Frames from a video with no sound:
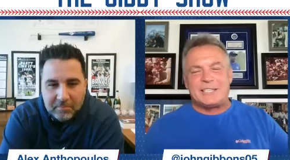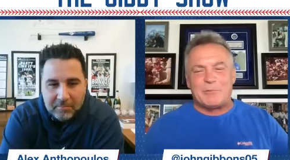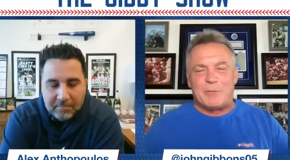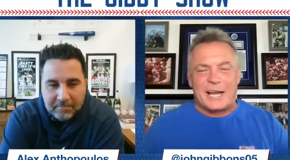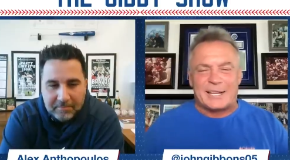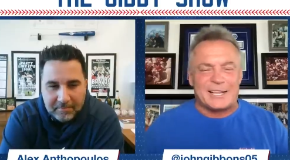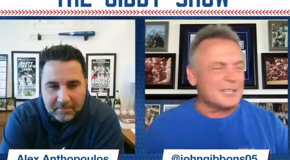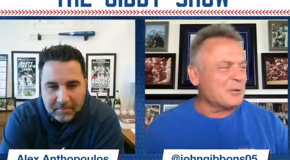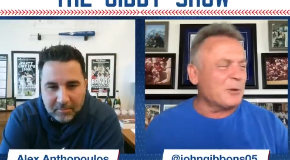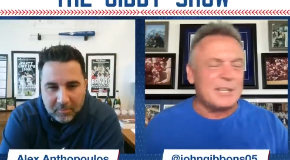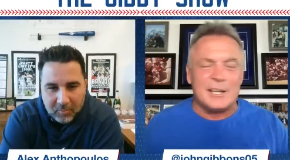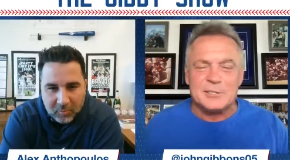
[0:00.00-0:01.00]
Speaker 1: can sit back there
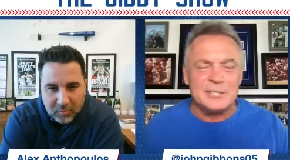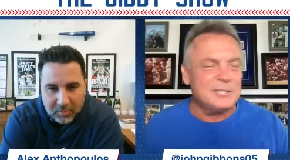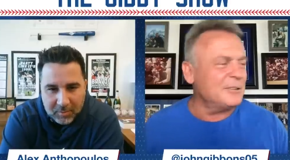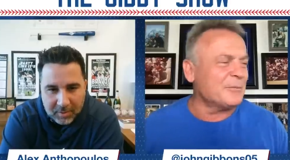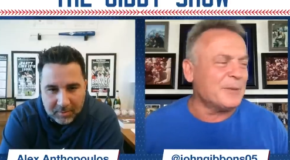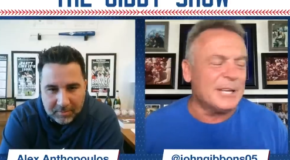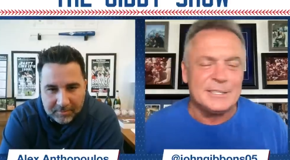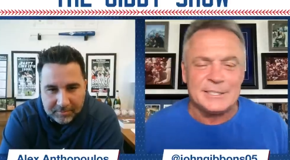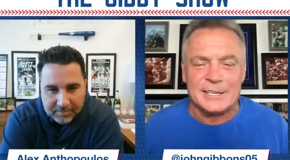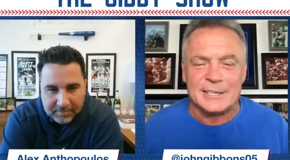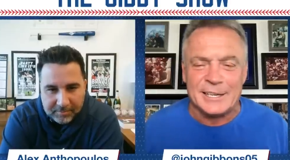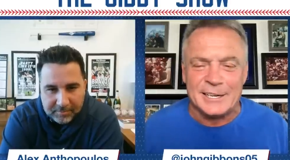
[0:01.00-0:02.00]
and say, "What the hell's he doing, man?
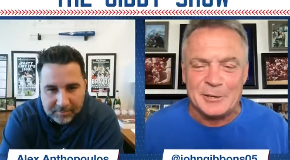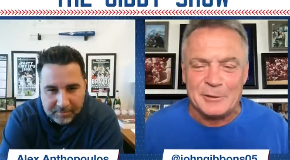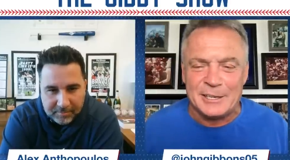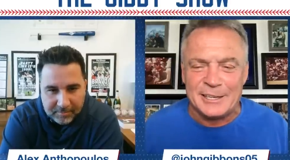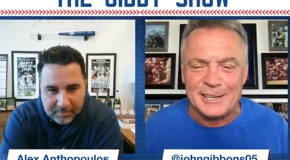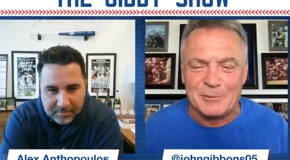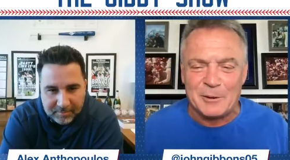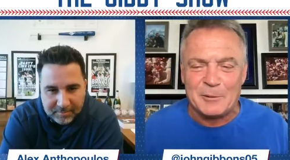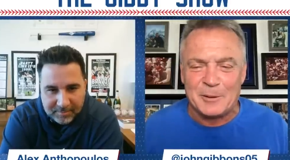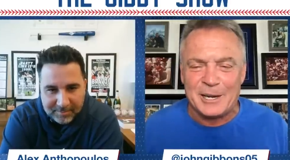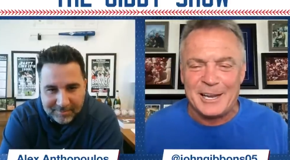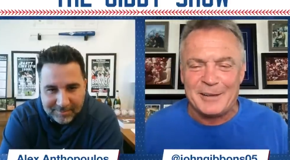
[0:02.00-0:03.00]
Is he going to do anything?
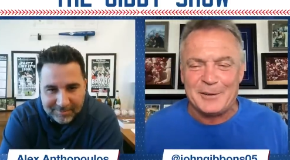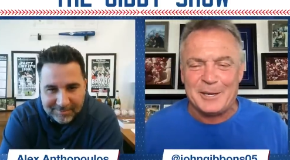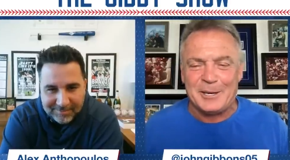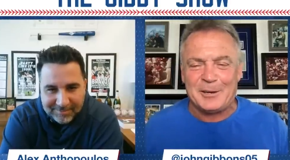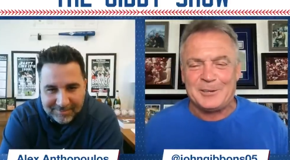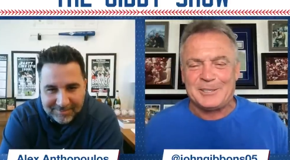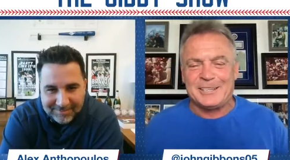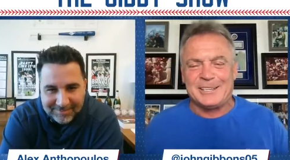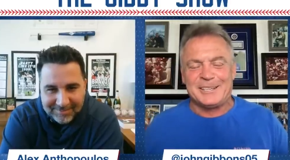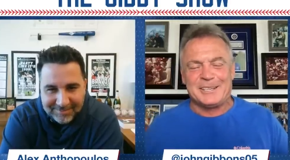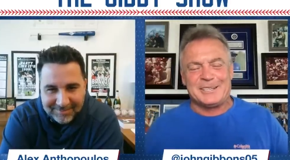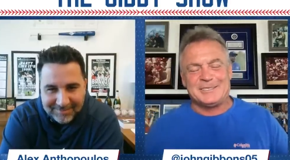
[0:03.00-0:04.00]
What have you, you know?" And,
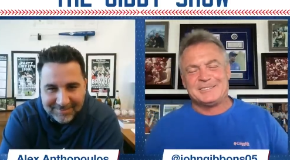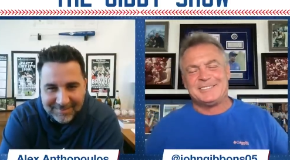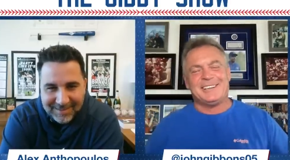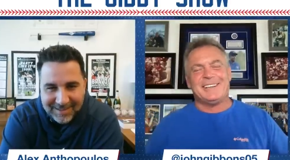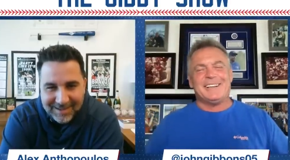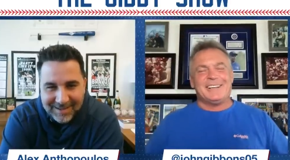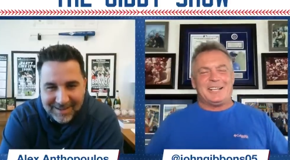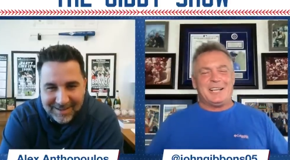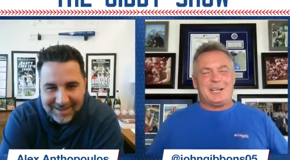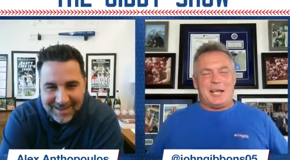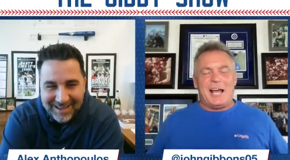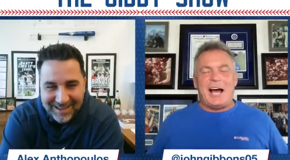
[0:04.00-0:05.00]
and, uh,
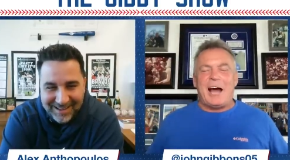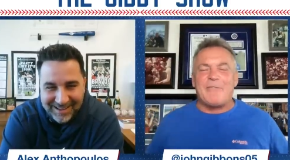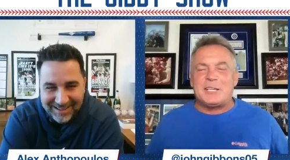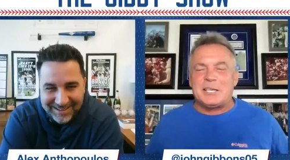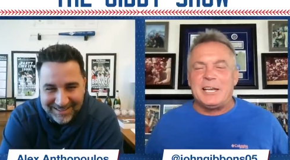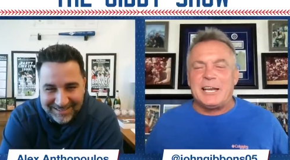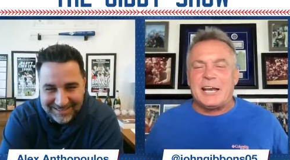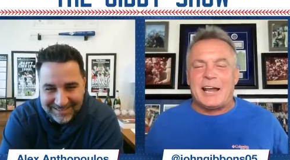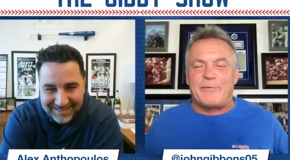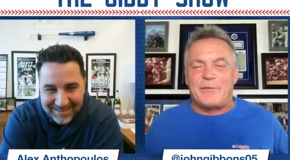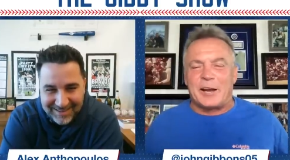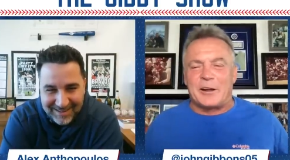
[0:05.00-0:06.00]
and obviously, you
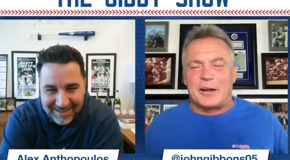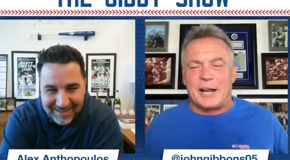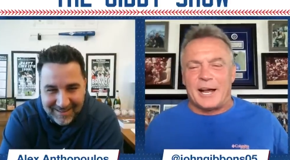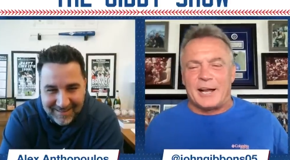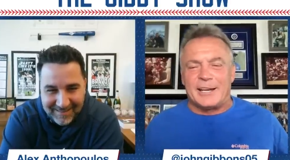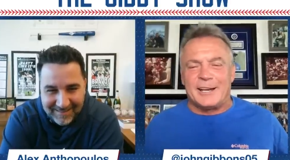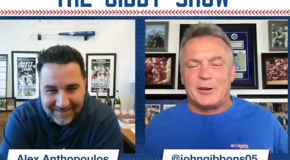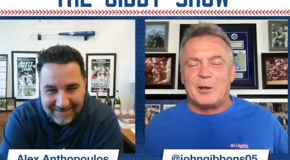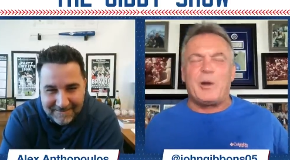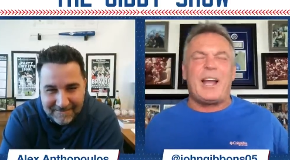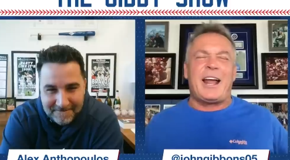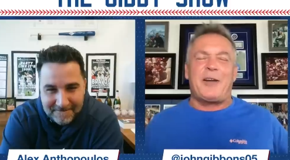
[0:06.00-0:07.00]
got to figure it out. You
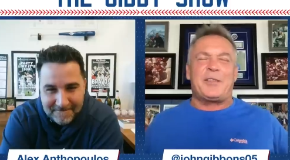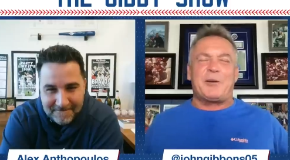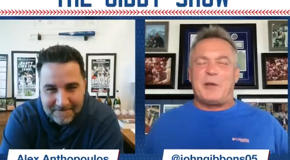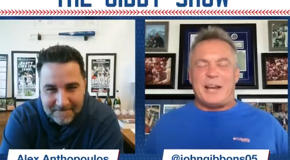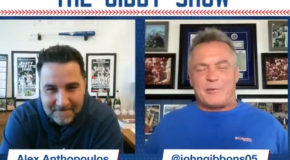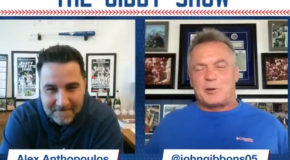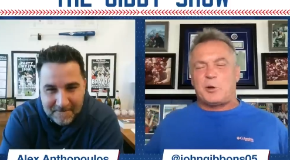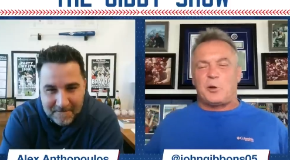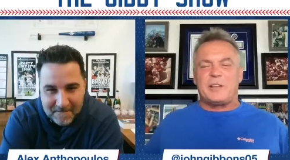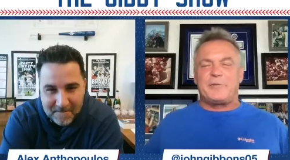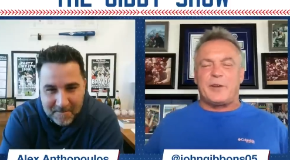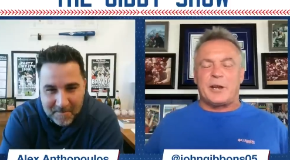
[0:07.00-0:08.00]
know, I don't think we ever
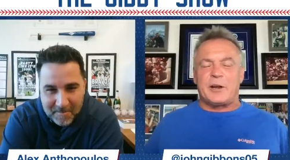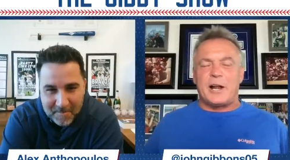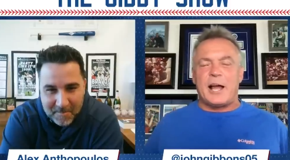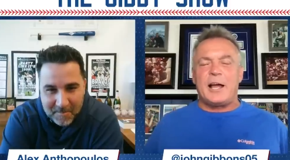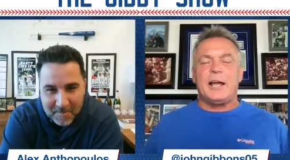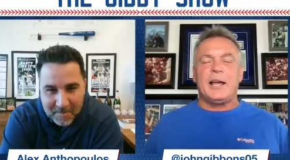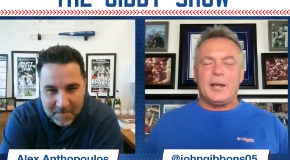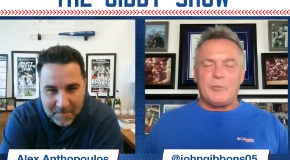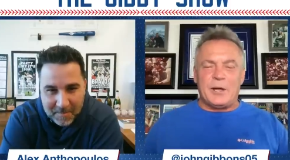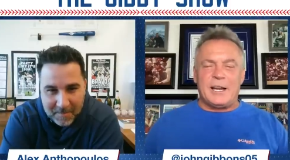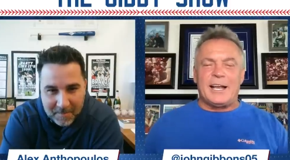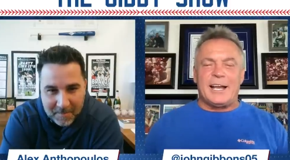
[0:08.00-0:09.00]
totally figured out,
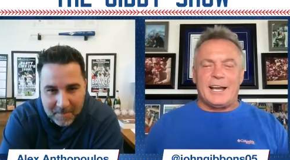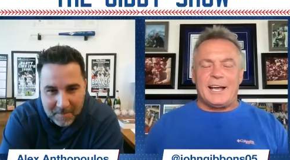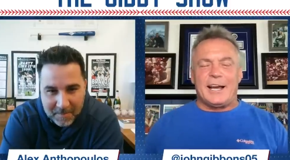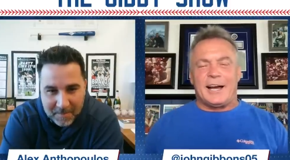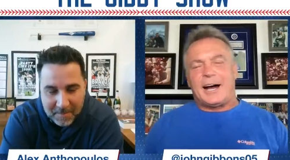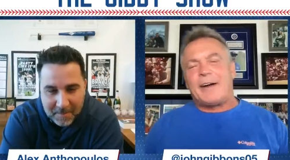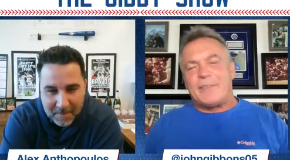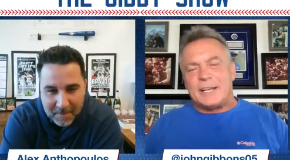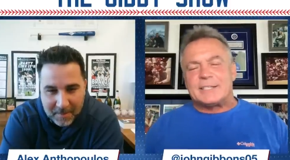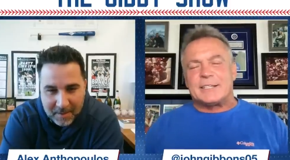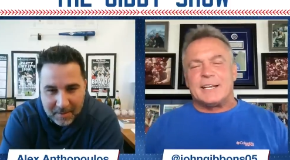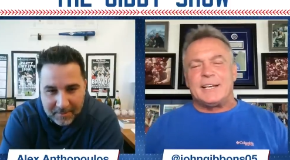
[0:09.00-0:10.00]
but
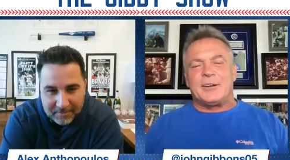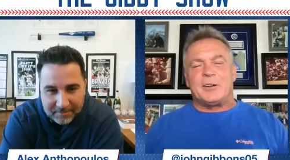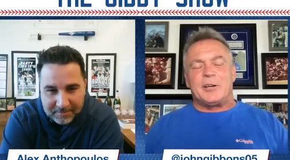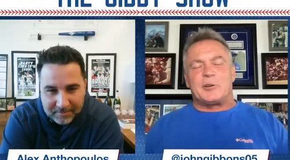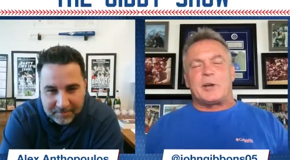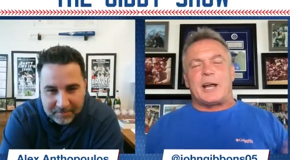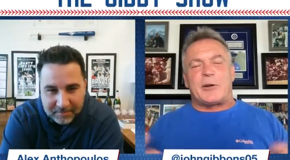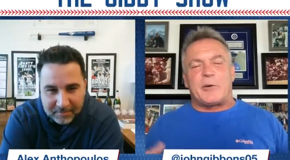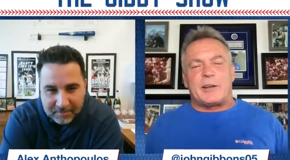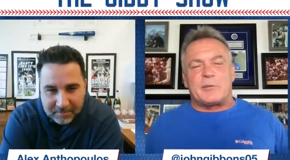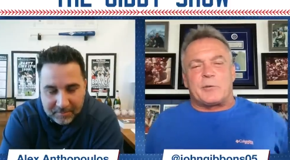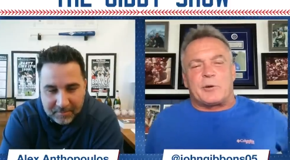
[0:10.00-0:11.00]
obviously, you know, your
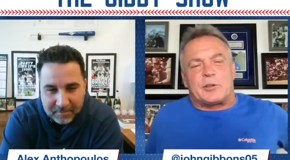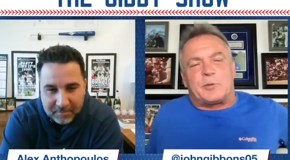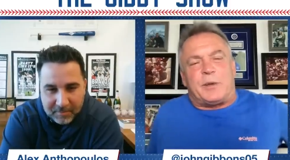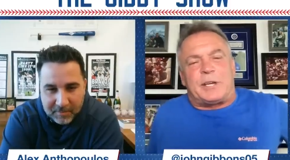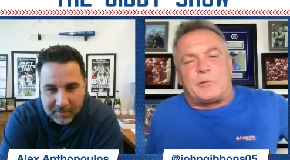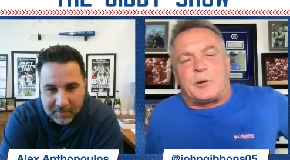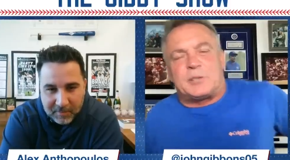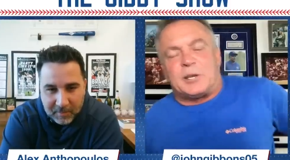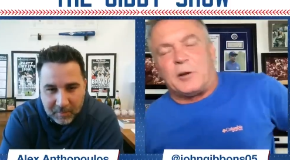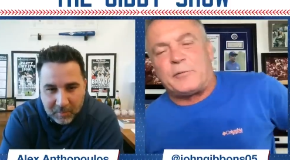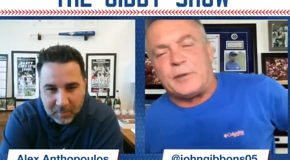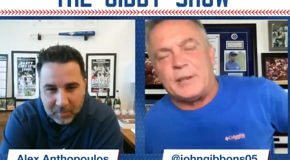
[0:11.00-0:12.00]
track record speaks for
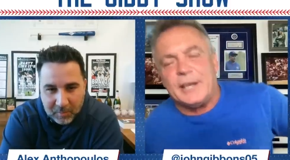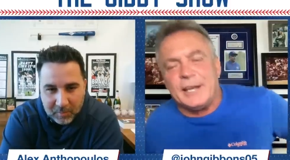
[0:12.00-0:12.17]
itself.